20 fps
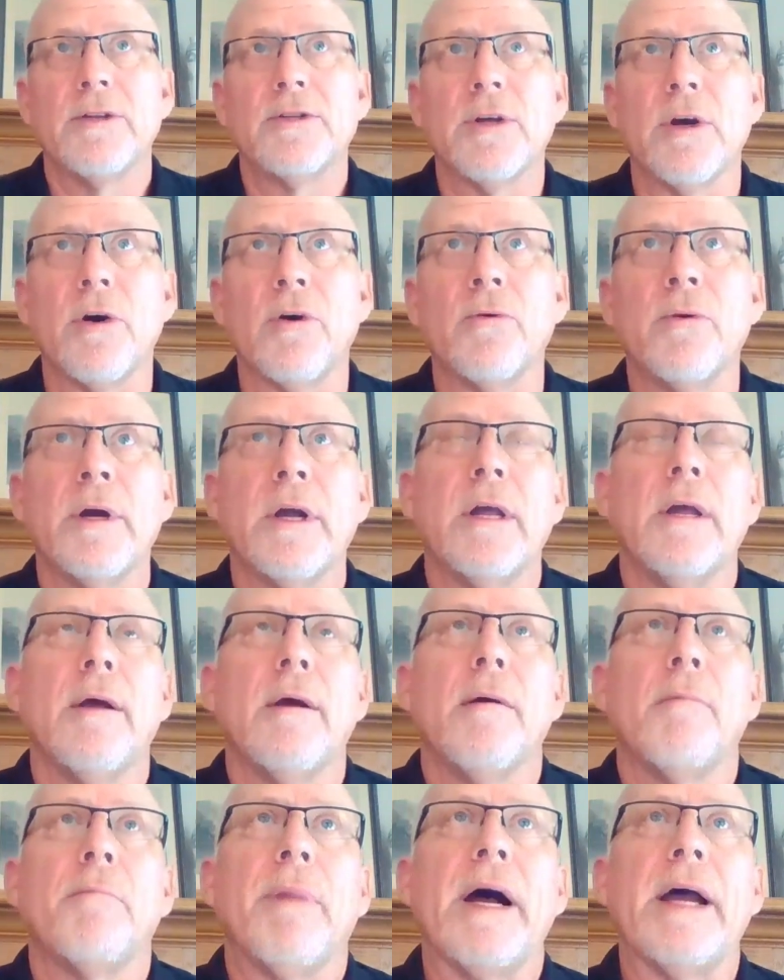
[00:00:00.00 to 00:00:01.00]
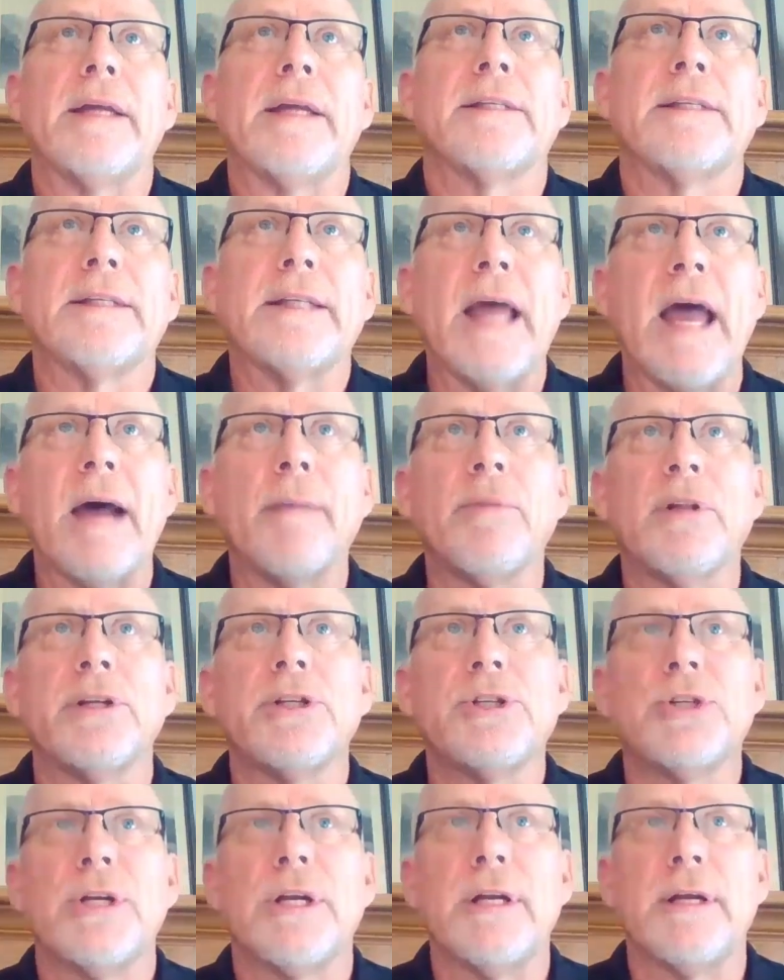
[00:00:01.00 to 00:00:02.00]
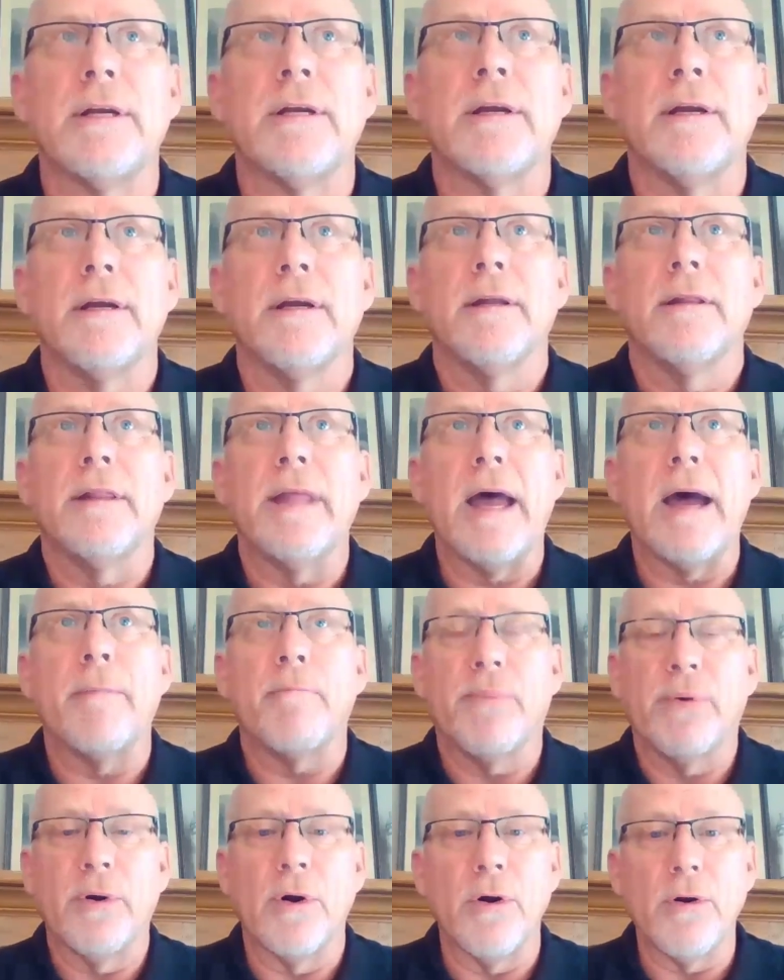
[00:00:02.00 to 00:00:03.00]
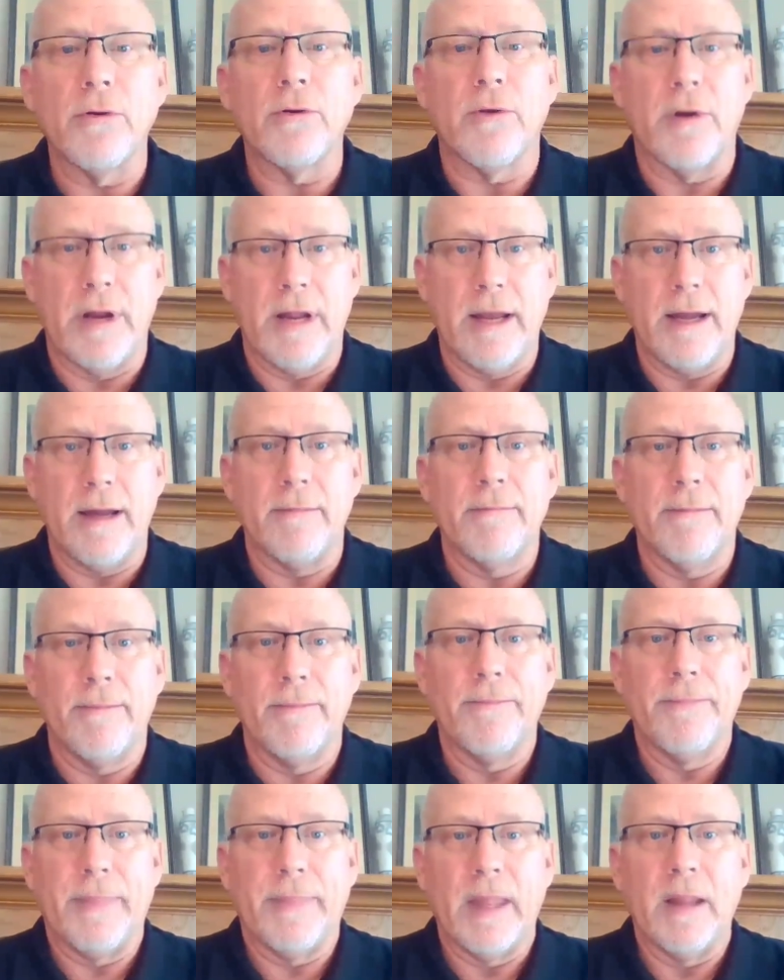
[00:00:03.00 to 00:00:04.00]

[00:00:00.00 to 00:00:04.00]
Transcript: So by establishing that program,